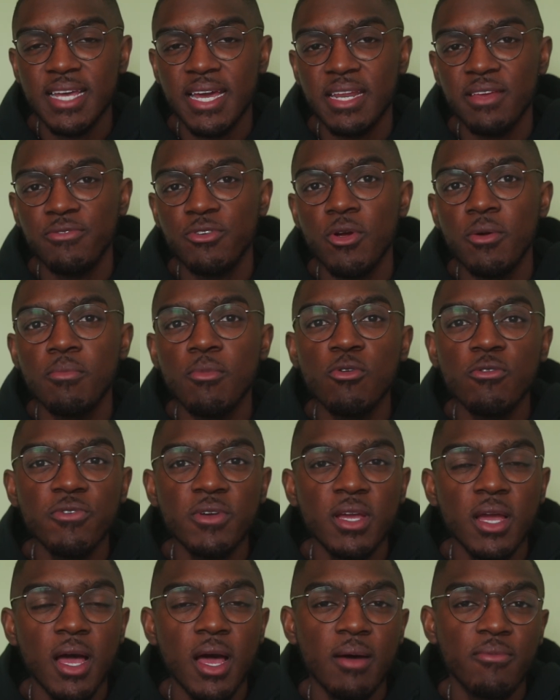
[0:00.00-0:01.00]
that if you're
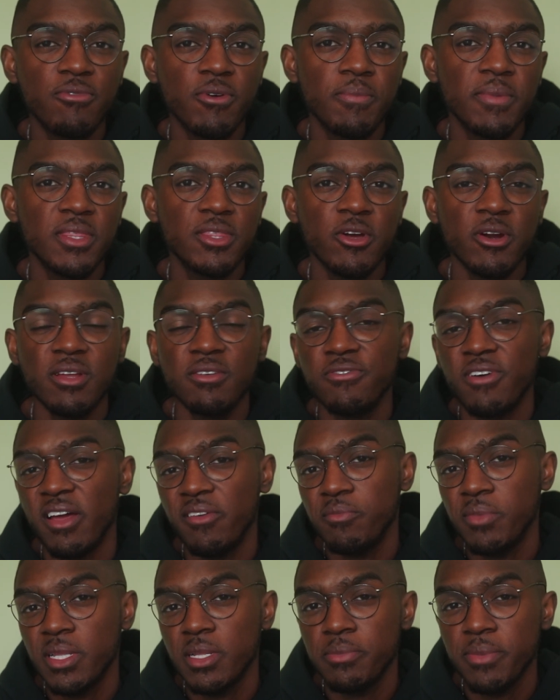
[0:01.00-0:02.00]
moving up from a
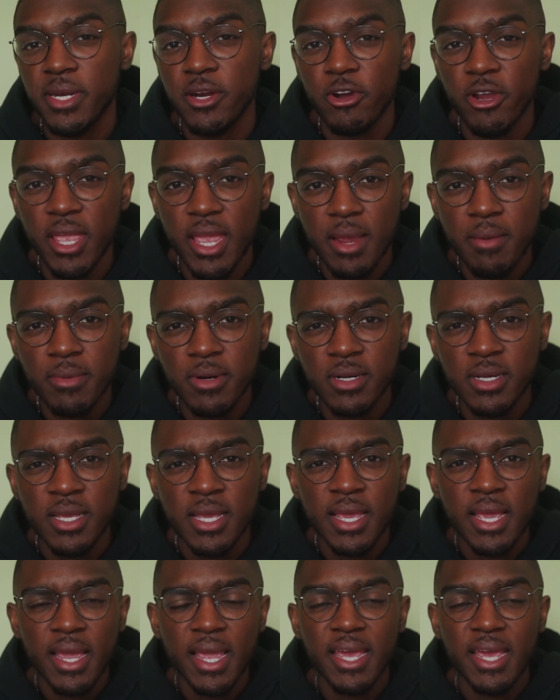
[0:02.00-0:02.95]
35mm camera